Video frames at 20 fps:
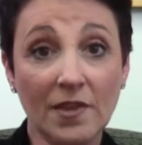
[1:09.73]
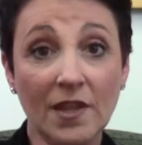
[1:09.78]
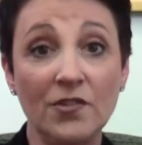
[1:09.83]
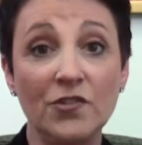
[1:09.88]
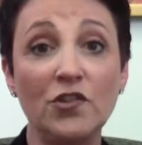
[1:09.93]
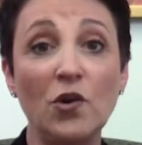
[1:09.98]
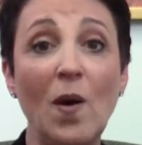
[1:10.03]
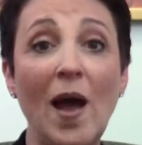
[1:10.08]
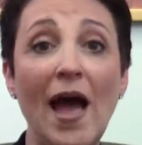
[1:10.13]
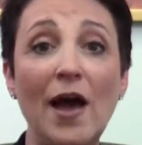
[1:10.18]

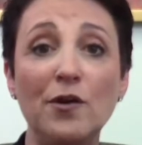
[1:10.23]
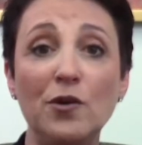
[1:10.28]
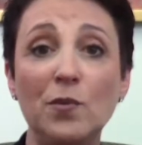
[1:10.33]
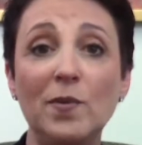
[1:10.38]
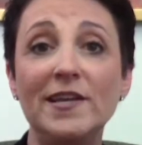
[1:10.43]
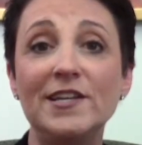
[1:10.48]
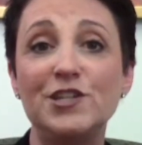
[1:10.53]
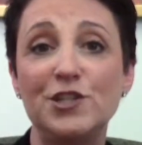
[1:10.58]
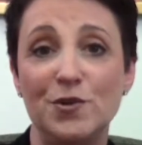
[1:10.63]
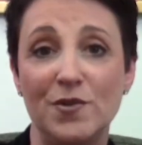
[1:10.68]
So how do
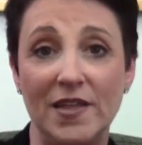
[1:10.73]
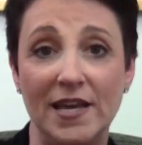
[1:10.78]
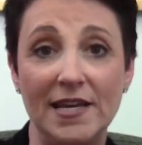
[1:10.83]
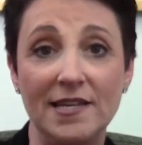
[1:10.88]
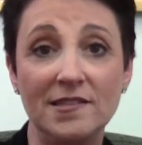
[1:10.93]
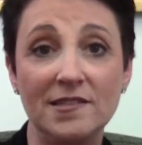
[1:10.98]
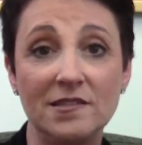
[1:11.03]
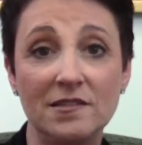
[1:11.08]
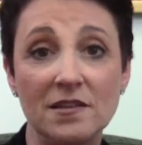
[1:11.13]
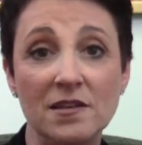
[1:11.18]
we do
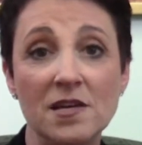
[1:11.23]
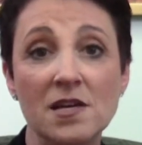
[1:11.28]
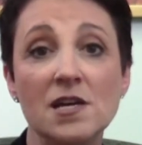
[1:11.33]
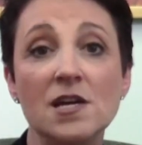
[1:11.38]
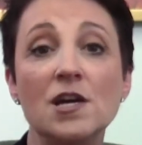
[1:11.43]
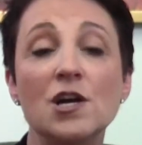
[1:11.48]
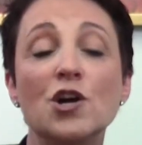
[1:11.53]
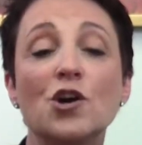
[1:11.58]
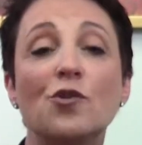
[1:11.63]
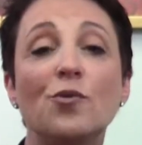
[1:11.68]
this?
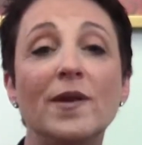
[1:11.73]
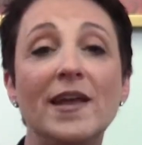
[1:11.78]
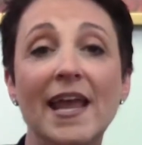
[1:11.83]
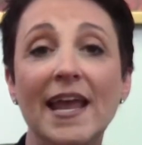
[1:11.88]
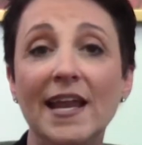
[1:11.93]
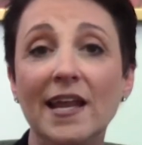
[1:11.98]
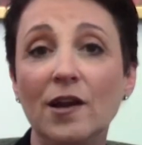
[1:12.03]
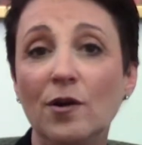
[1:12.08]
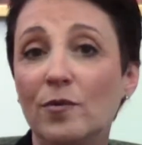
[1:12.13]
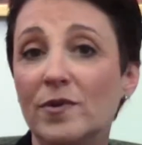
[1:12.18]

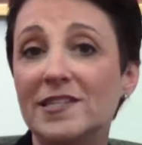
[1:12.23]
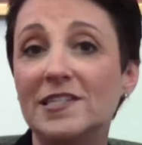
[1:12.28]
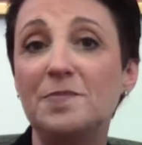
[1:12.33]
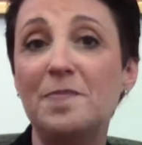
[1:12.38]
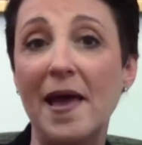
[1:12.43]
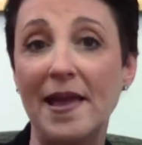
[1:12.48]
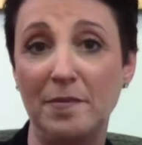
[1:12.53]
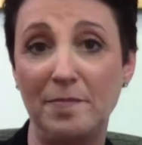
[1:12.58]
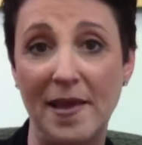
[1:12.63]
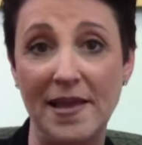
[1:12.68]
Creating a
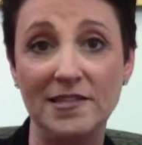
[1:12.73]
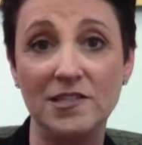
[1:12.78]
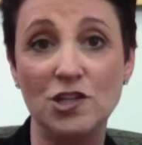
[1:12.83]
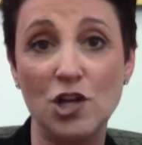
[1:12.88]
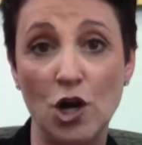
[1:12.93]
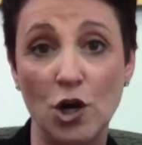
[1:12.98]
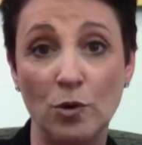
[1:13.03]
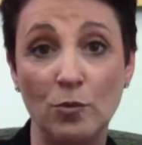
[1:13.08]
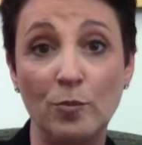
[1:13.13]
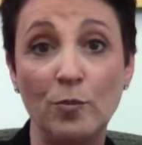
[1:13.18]
respect-based
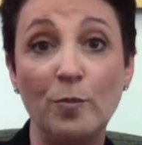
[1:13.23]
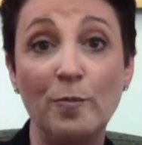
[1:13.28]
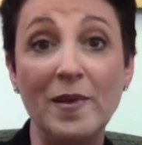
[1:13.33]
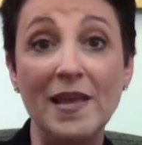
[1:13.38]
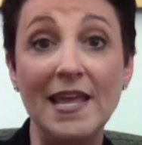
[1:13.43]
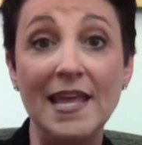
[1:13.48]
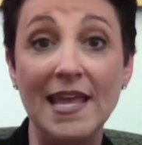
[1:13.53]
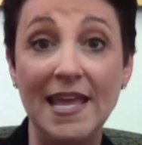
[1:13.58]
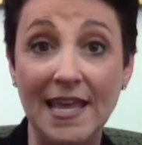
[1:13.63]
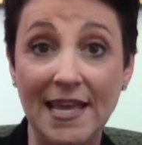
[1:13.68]
home
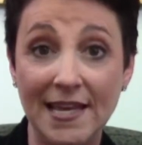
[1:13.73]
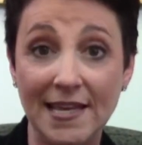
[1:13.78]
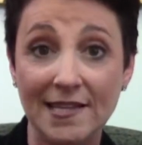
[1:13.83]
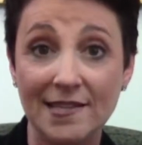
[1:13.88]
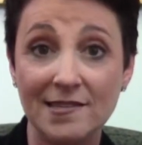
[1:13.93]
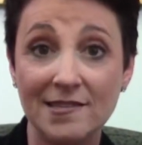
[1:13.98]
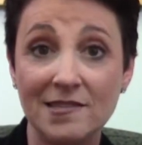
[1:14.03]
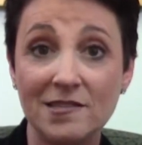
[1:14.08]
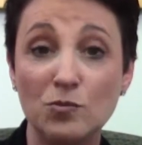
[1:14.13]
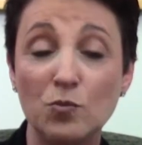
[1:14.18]

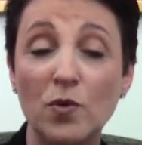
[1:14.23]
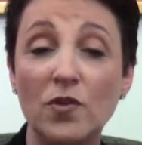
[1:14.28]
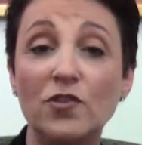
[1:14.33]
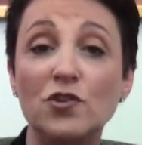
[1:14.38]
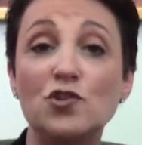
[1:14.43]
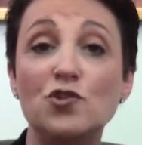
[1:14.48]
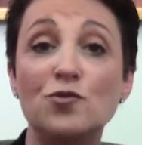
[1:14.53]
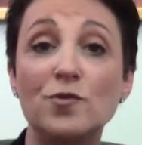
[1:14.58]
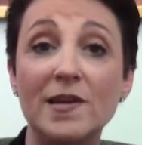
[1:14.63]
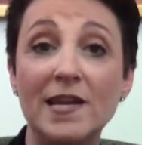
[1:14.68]
begins with
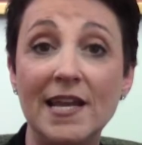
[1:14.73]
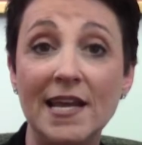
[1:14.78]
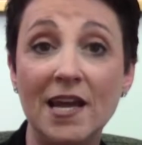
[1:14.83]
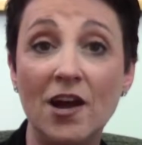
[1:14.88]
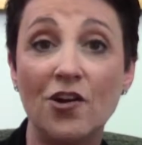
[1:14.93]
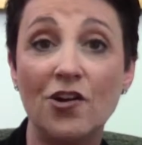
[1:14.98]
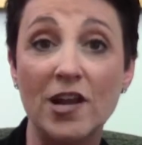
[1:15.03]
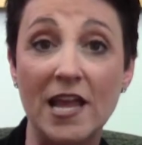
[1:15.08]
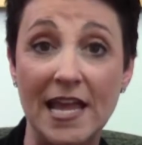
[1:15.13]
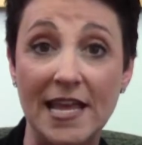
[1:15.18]
treating
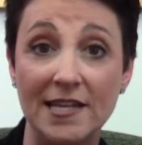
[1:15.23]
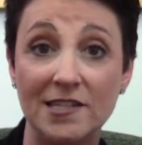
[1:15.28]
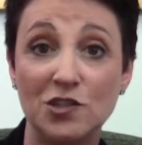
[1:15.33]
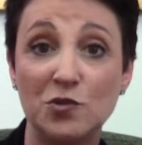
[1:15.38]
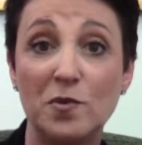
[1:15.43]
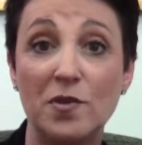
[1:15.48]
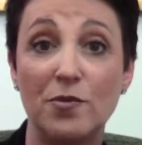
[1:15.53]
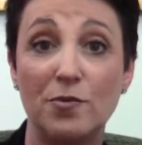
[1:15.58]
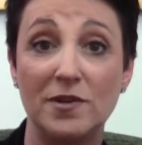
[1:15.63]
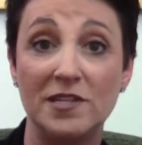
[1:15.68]
our kids
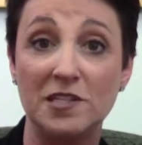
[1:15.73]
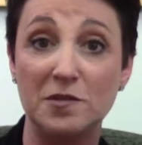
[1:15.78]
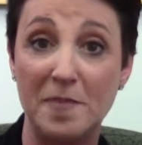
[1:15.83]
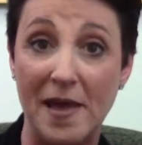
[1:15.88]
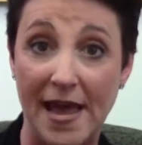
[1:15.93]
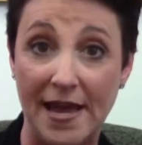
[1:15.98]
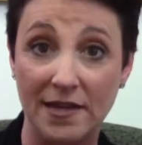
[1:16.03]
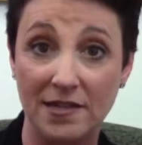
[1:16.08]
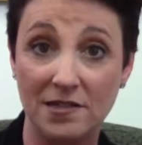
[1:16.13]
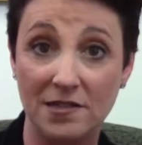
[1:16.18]
with
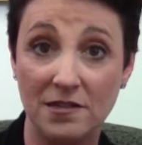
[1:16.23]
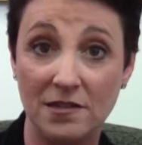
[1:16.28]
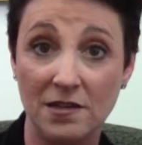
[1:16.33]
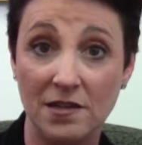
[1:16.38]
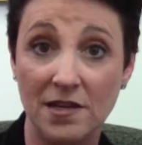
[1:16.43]
respect.